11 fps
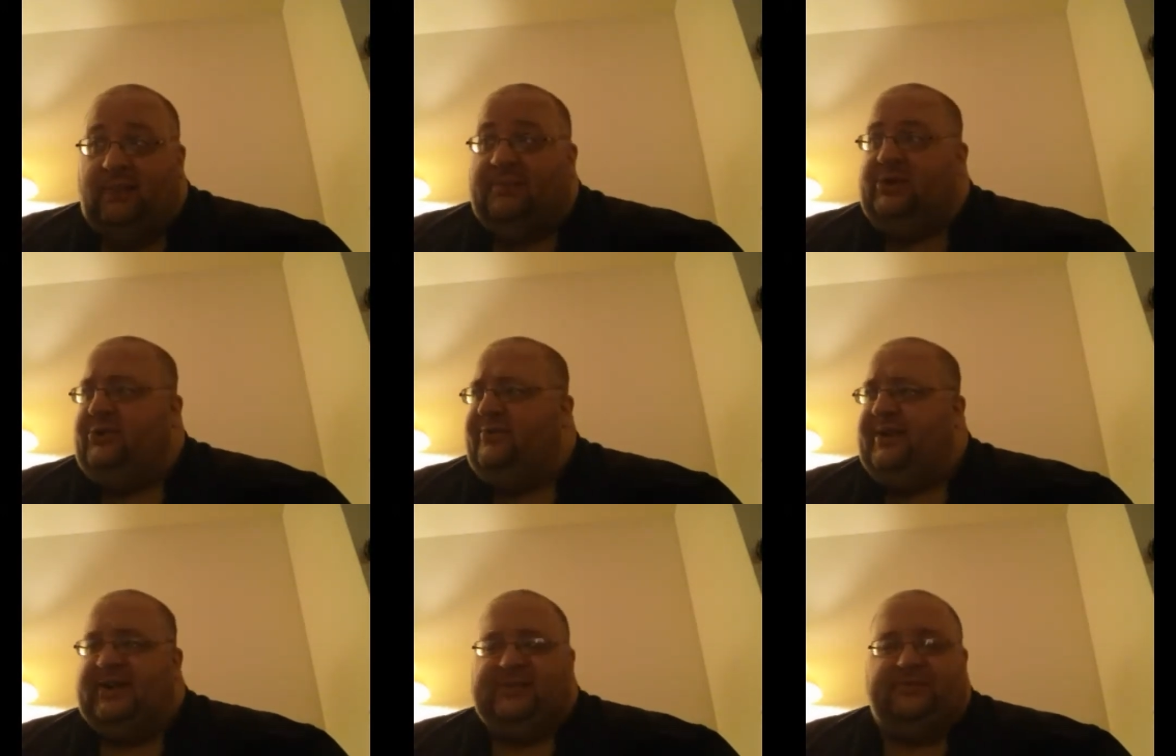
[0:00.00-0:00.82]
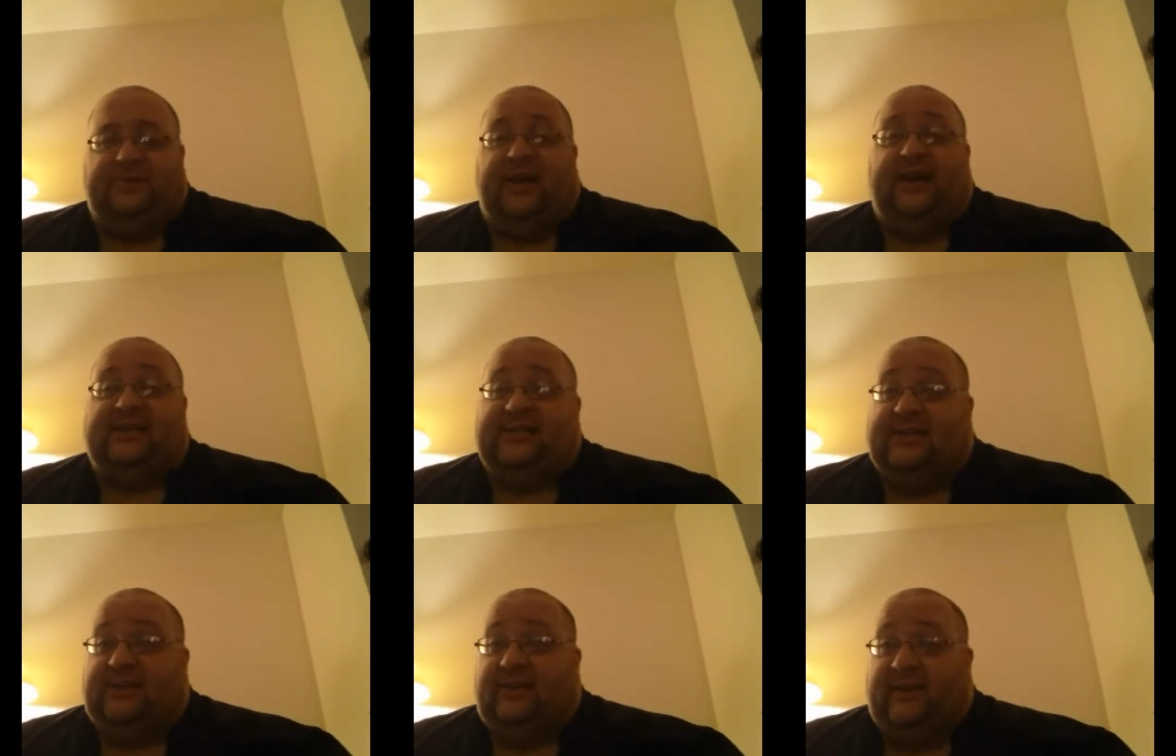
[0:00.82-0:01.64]
I mean, you've got some guys
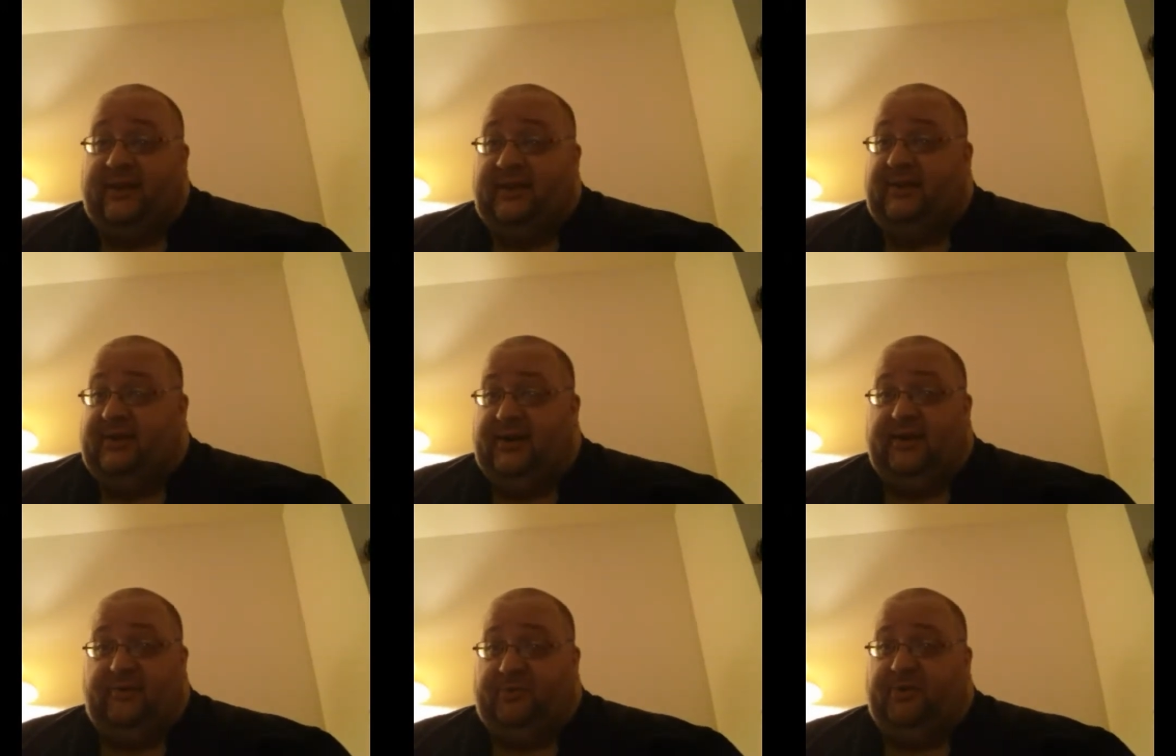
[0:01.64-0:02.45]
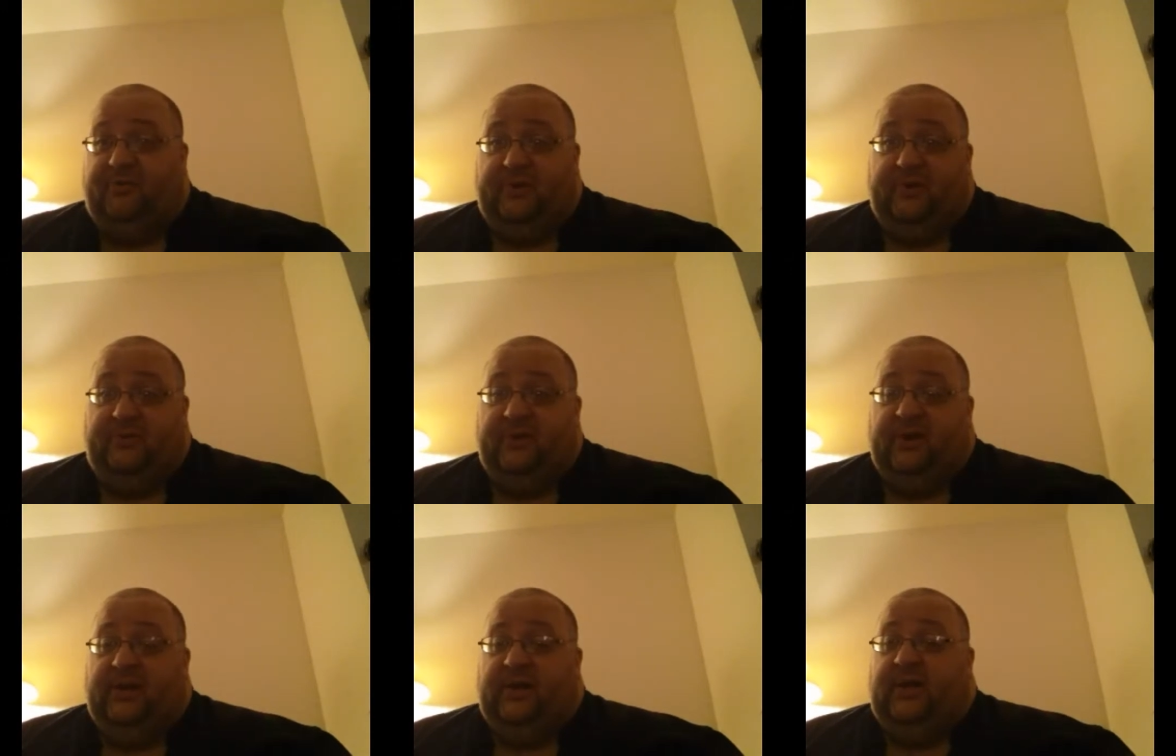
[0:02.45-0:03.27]
out there that can cut a promo,
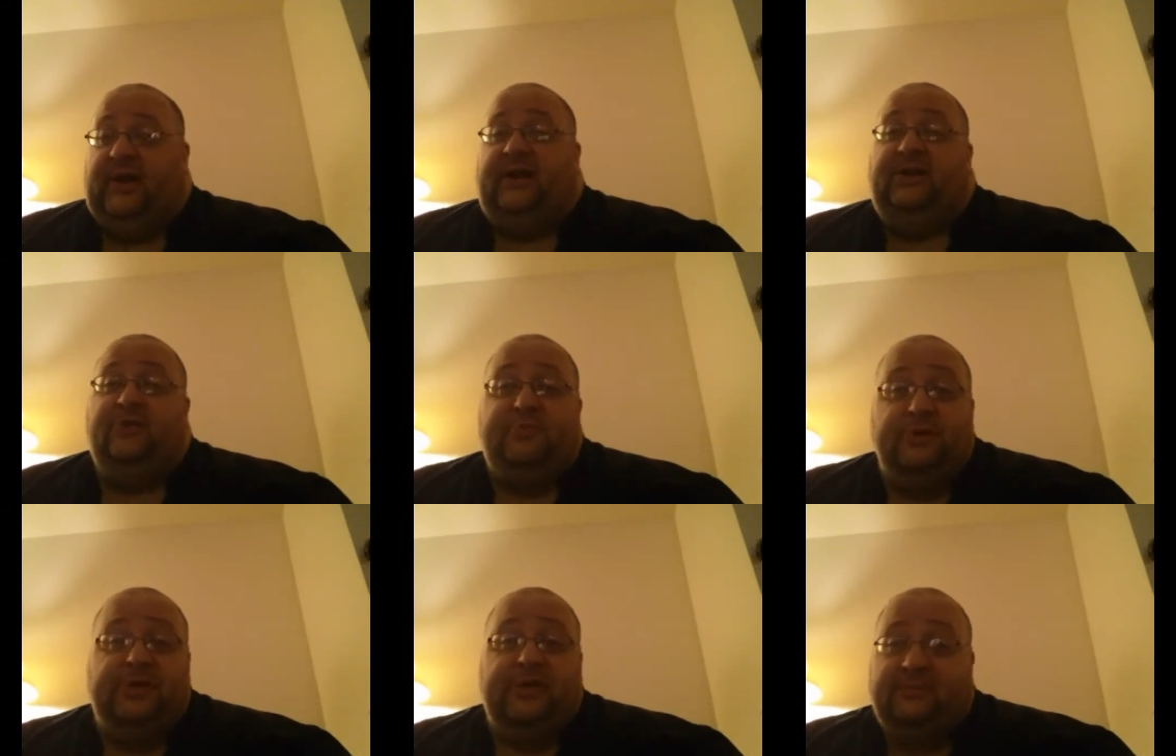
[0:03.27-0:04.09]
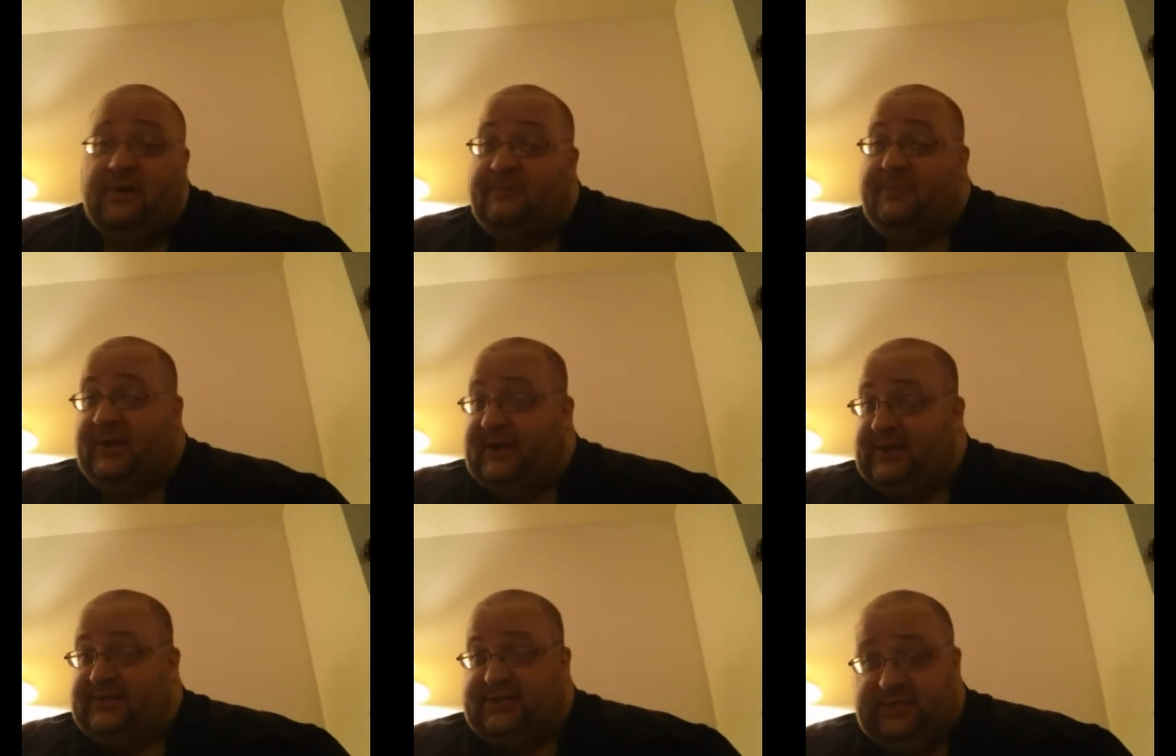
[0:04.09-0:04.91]
and you put him up
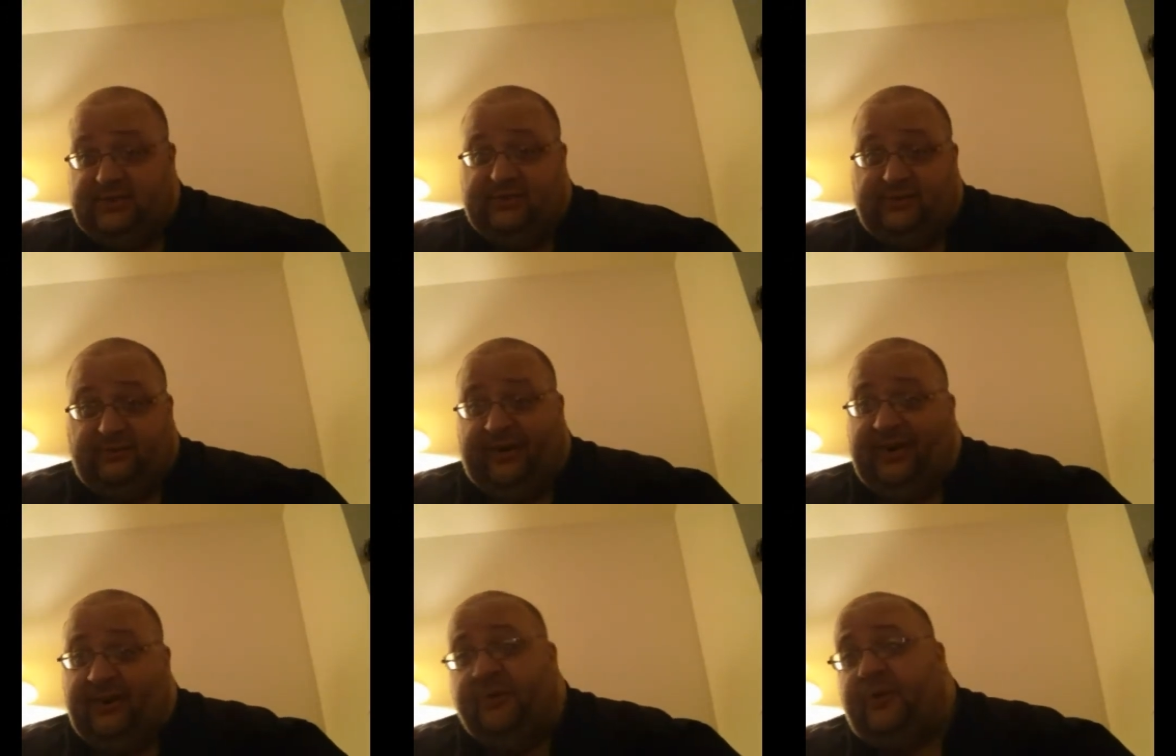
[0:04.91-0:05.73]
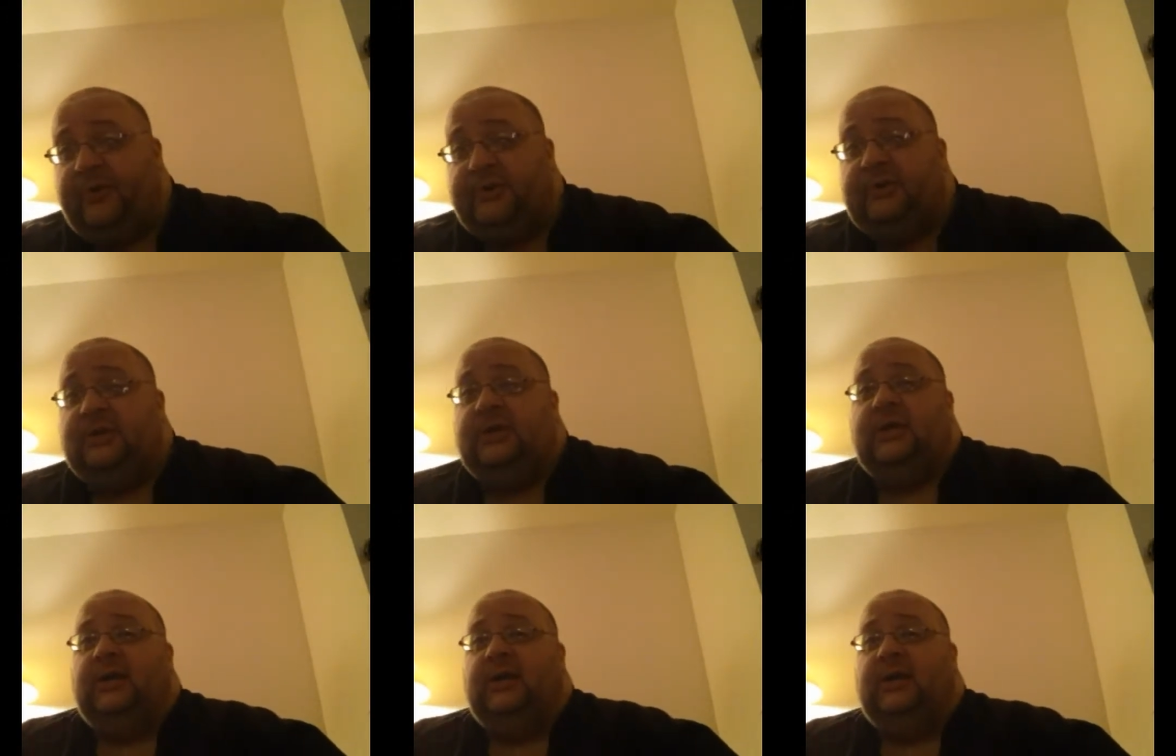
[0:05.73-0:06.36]
against Randy Orton.